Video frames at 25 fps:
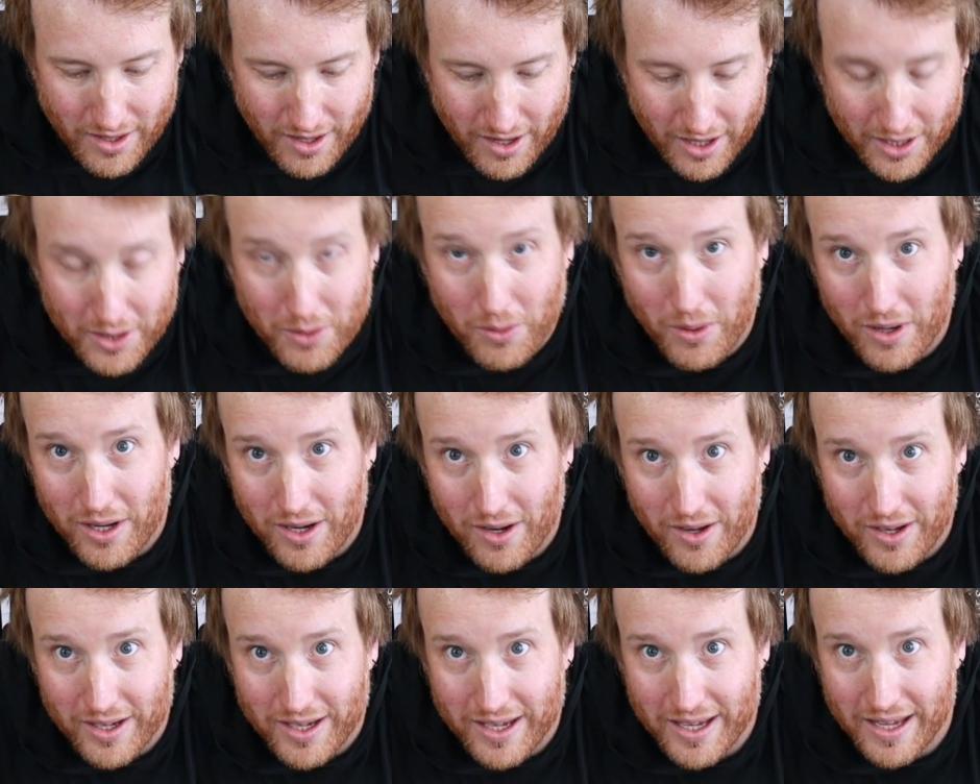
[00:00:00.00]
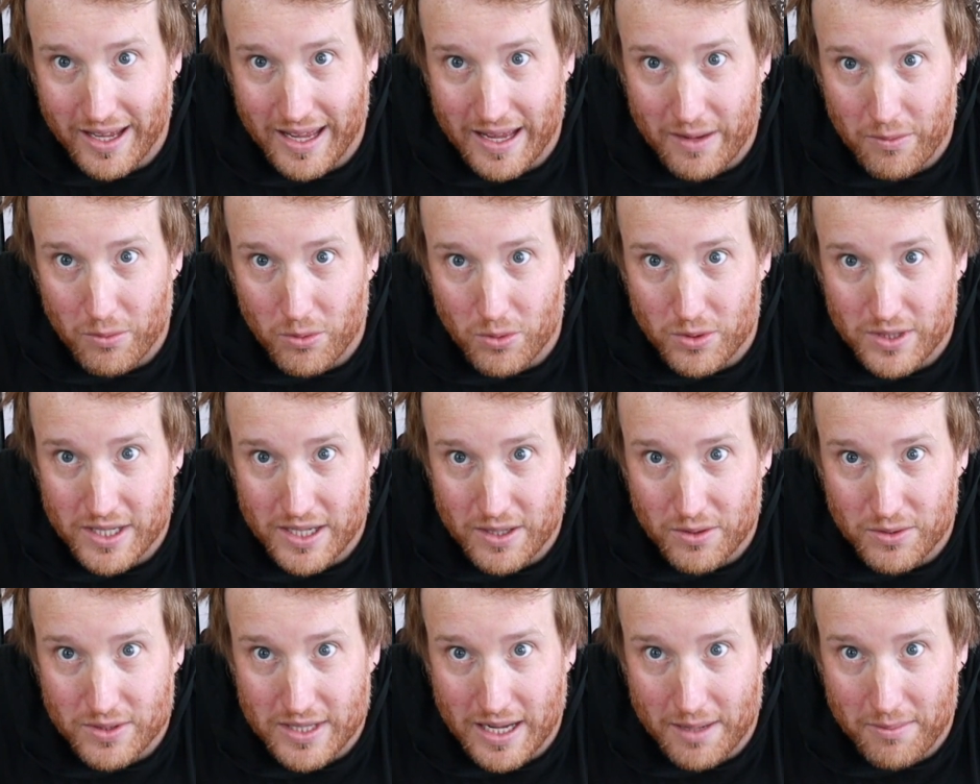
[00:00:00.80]
quite like it. It will
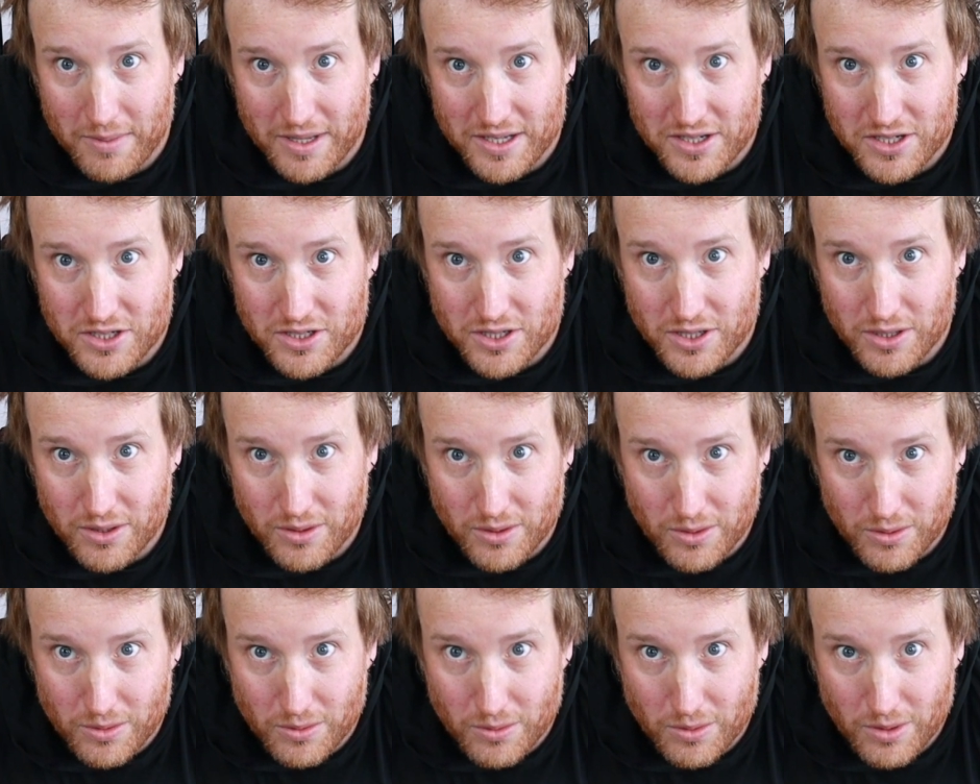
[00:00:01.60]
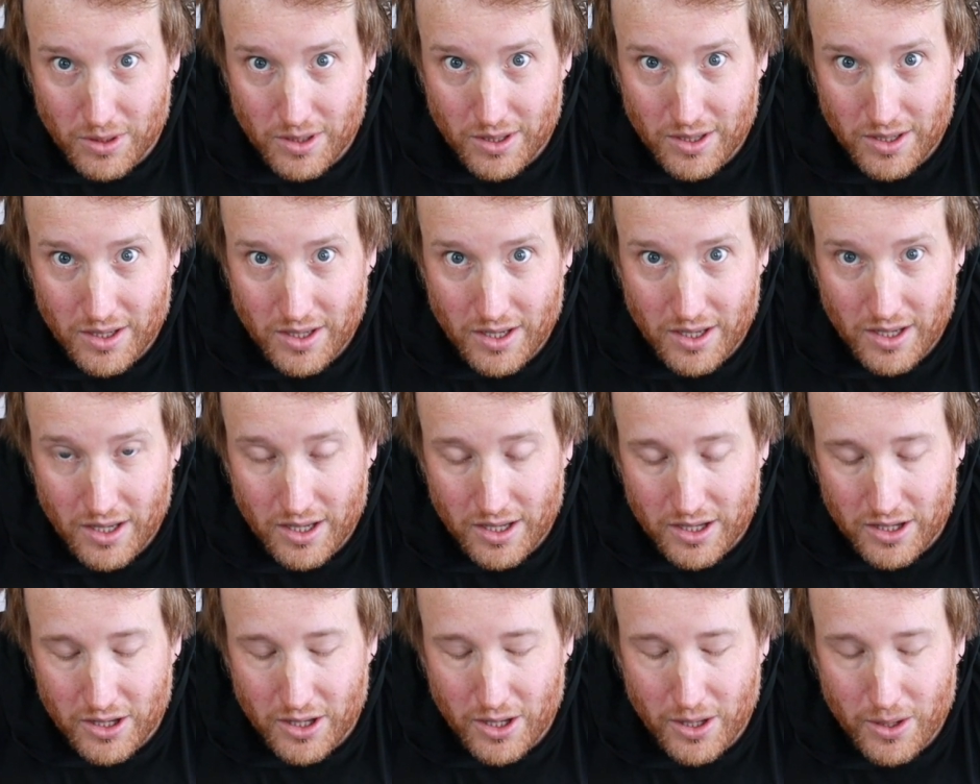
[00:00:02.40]
deal damage to
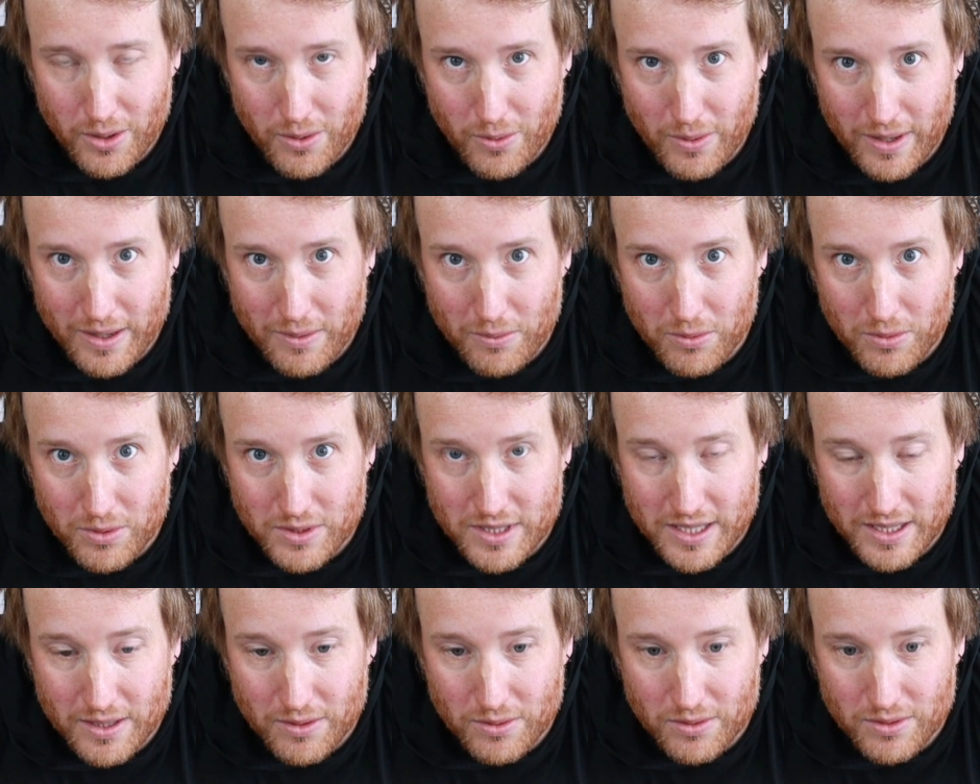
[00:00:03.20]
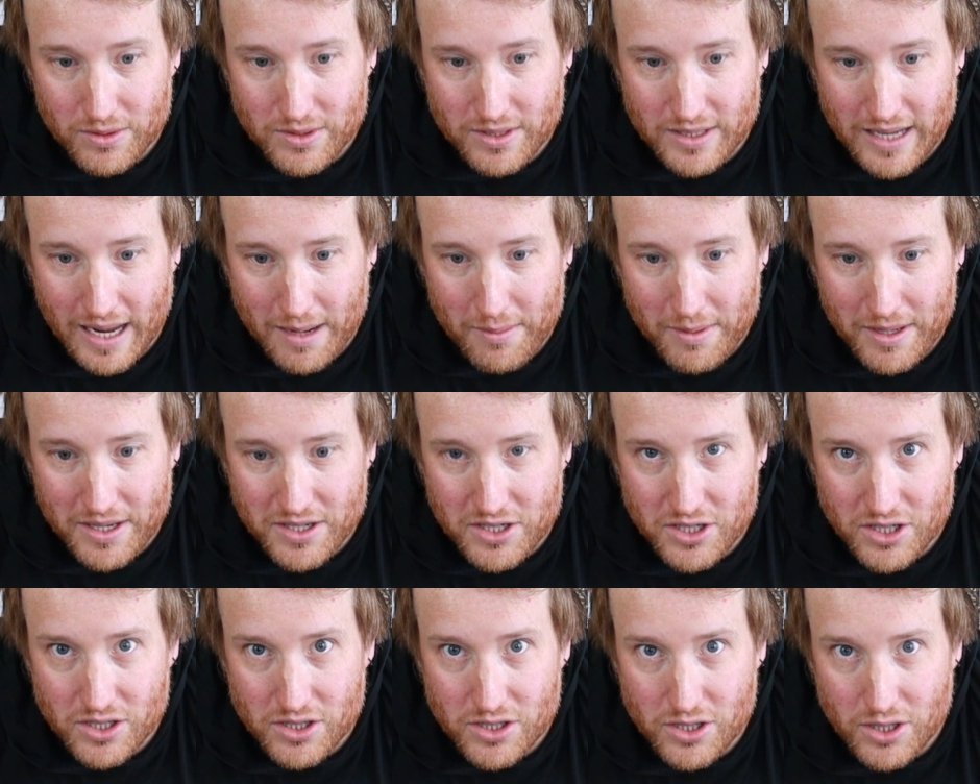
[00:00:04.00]
you. It will deal
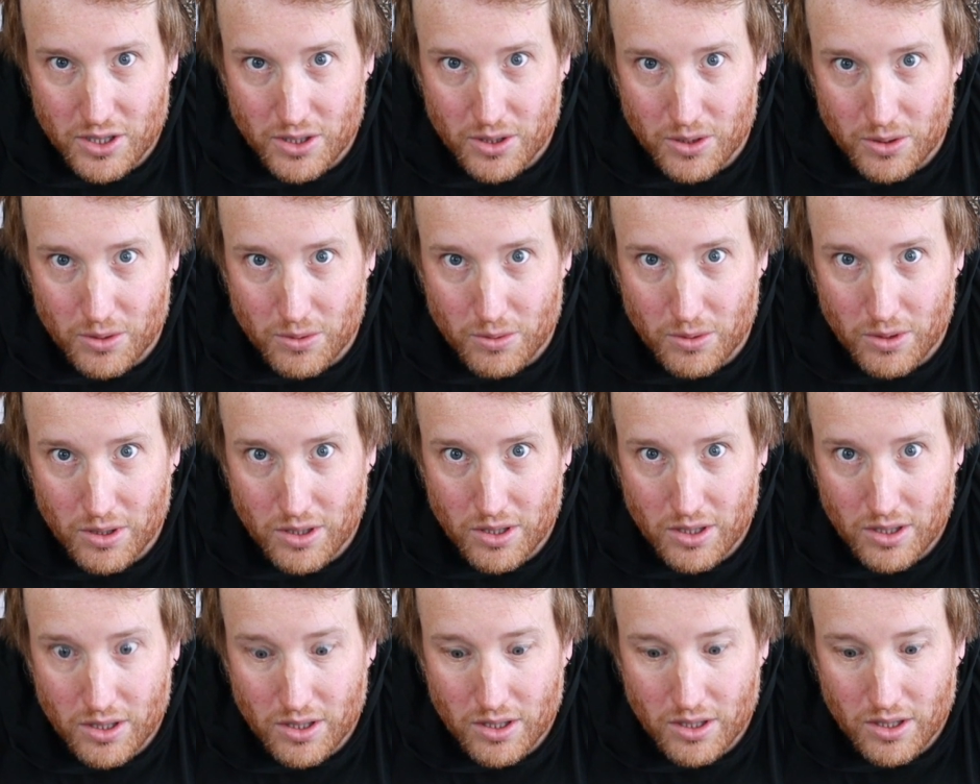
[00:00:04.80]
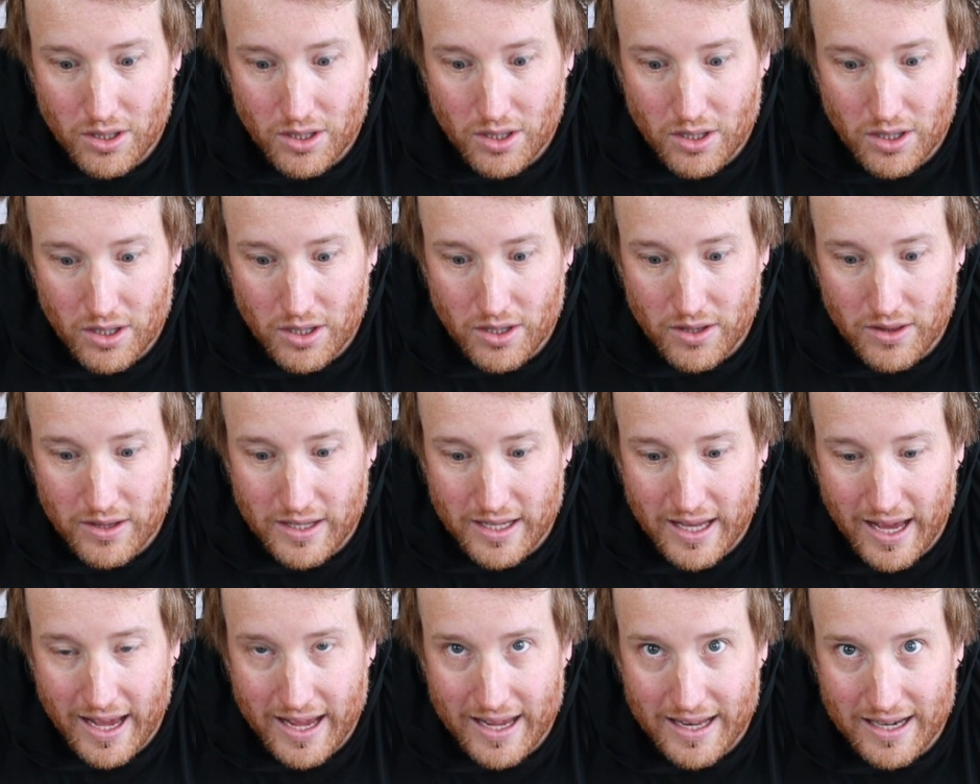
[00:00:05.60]
damage to
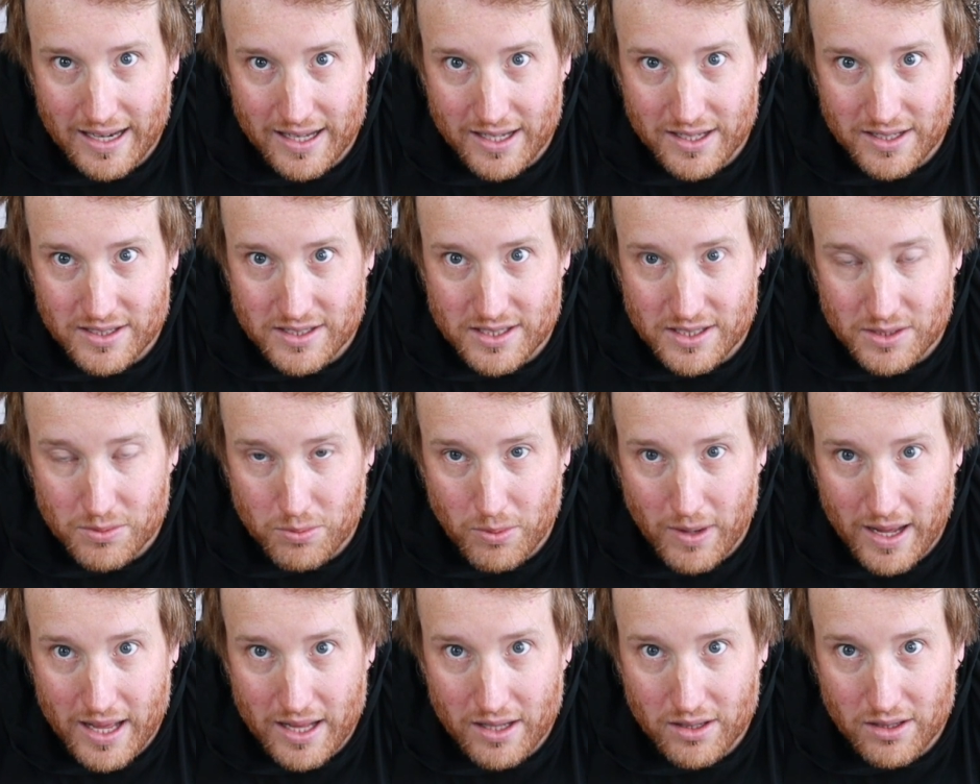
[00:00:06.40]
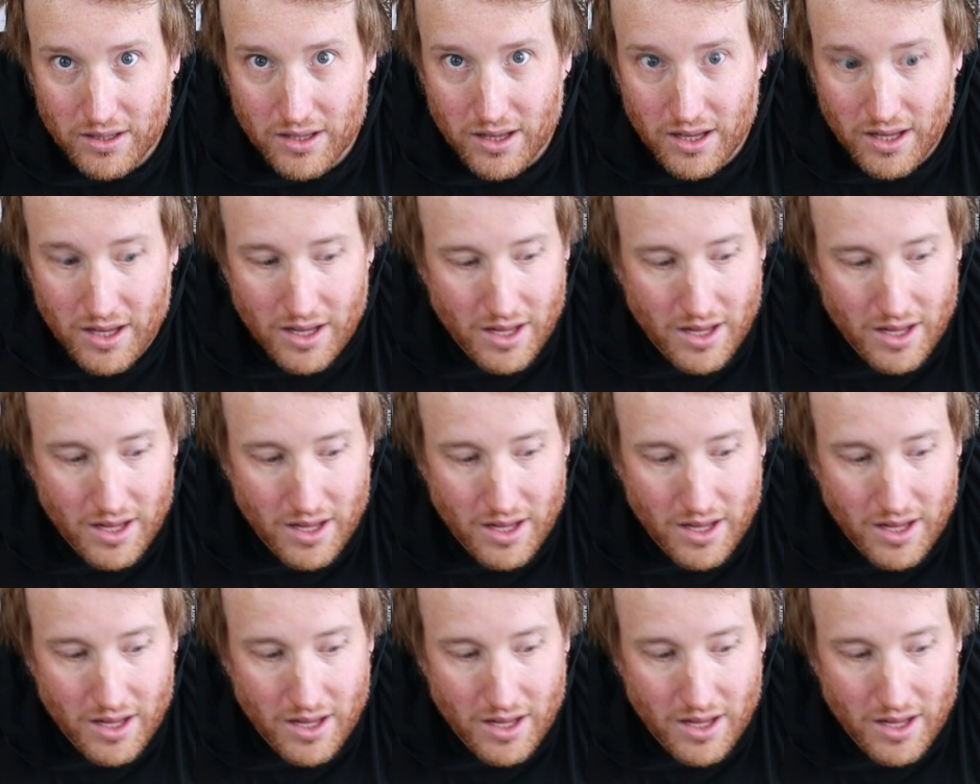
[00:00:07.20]
the aliens as well.